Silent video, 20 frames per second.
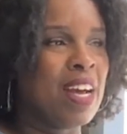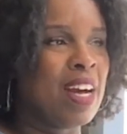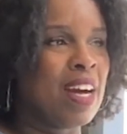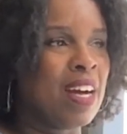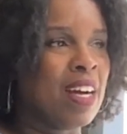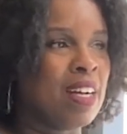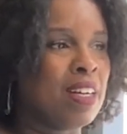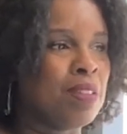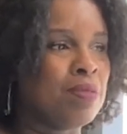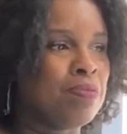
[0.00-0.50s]

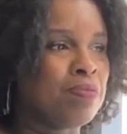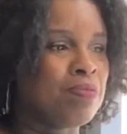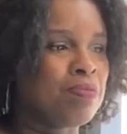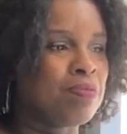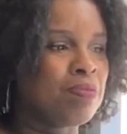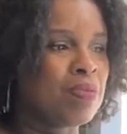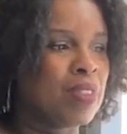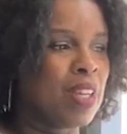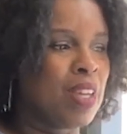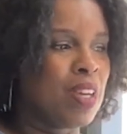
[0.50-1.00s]
um,
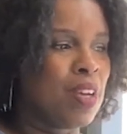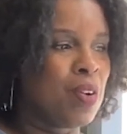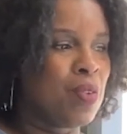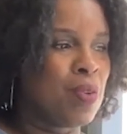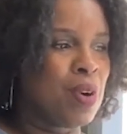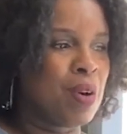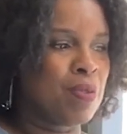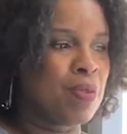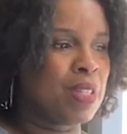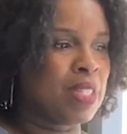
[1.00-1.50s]

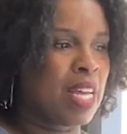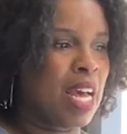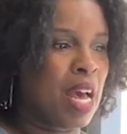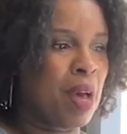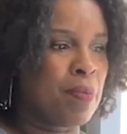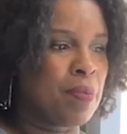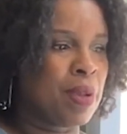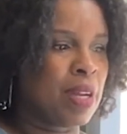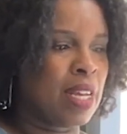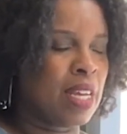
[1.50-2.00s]
what was
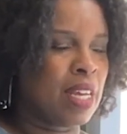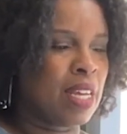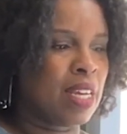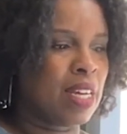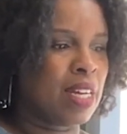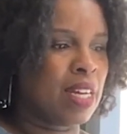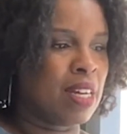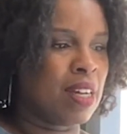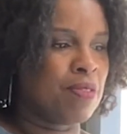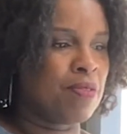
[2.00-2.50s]
happening.
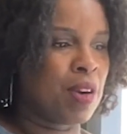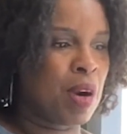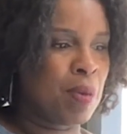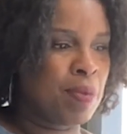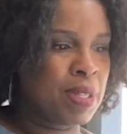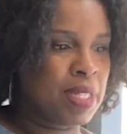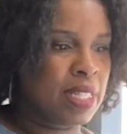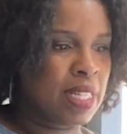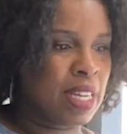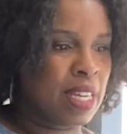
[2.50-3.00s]
Uh,
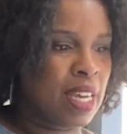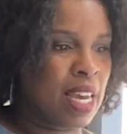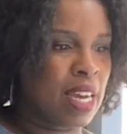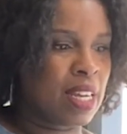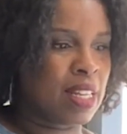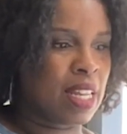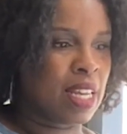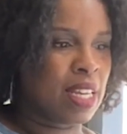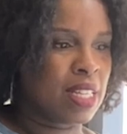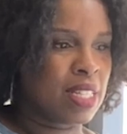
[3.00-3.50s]
pharmacy, uh,
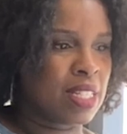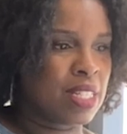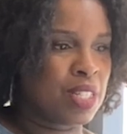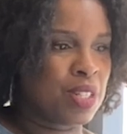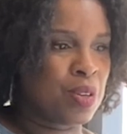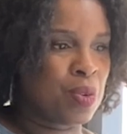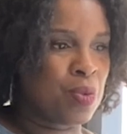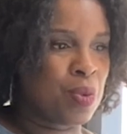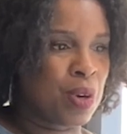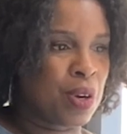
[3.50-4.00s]
they could
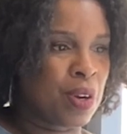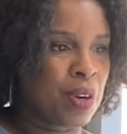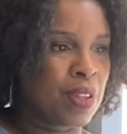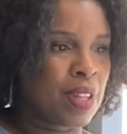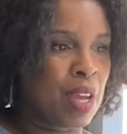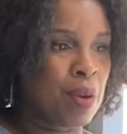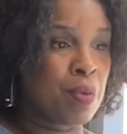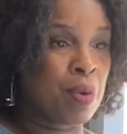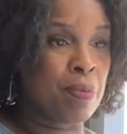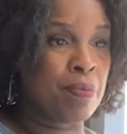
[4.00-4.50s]
still work.
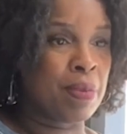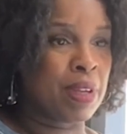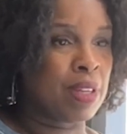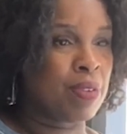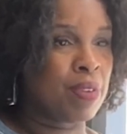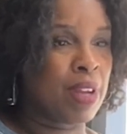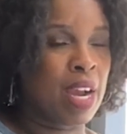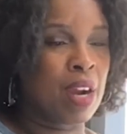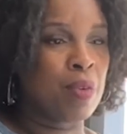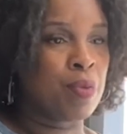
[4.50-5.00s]
They were,
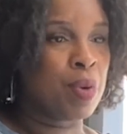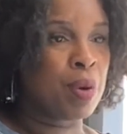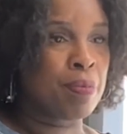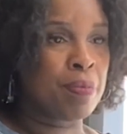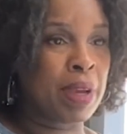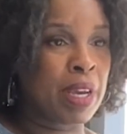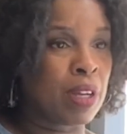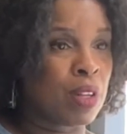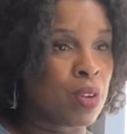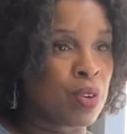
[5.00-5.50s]
uh, we're
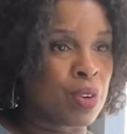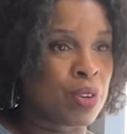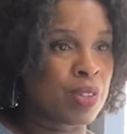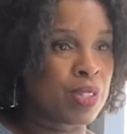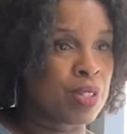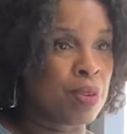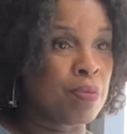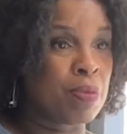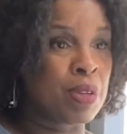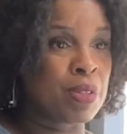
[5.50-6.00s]
mail order,
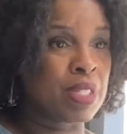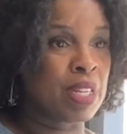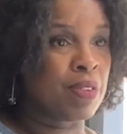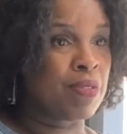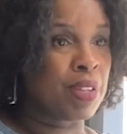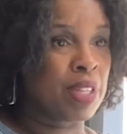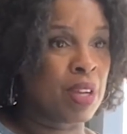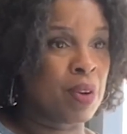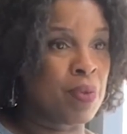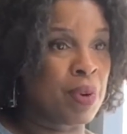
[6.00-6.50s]
so most
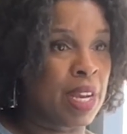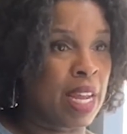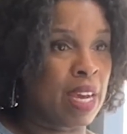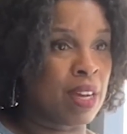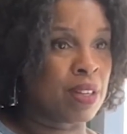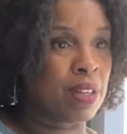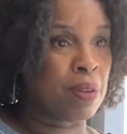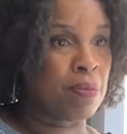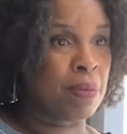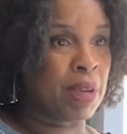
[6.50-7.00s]
everything went
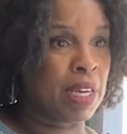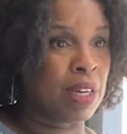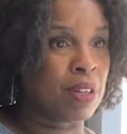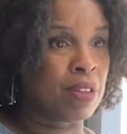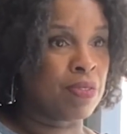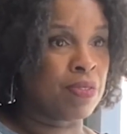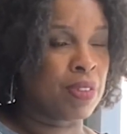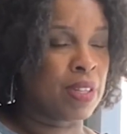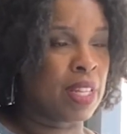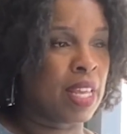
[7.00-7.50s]
out in the mail
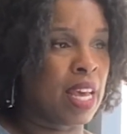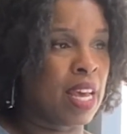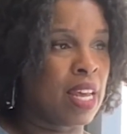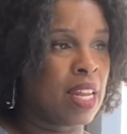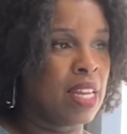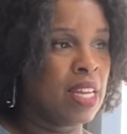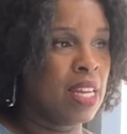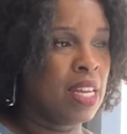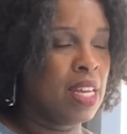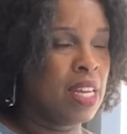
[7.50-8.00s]
for
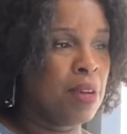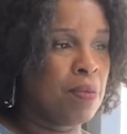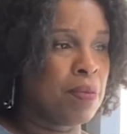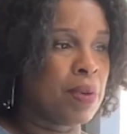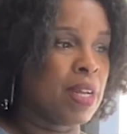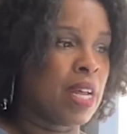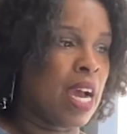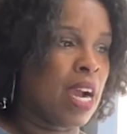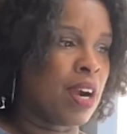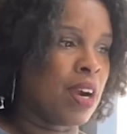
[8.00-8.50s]
that.
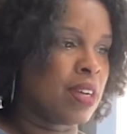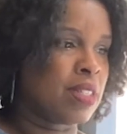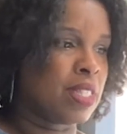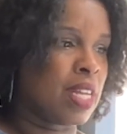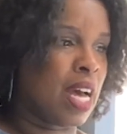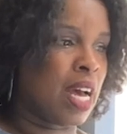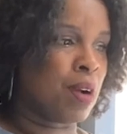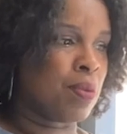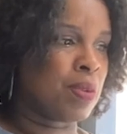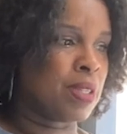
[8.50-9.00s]
But our
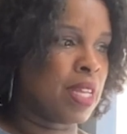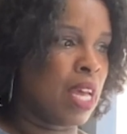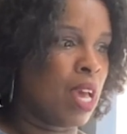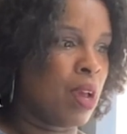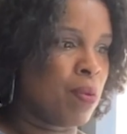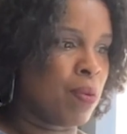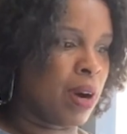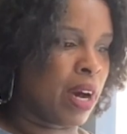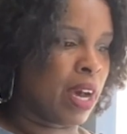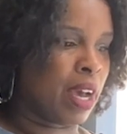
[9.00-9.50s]
side was
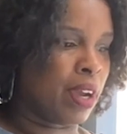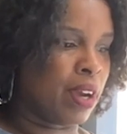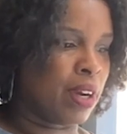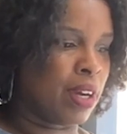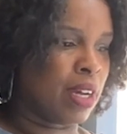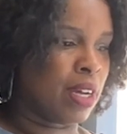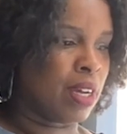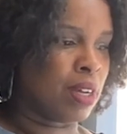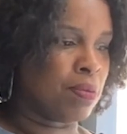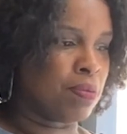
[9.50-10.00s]
haywire.
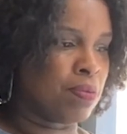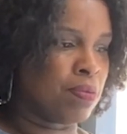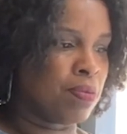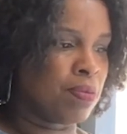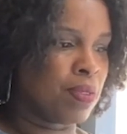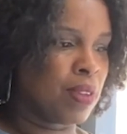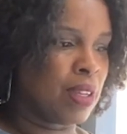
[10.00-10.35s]
Um,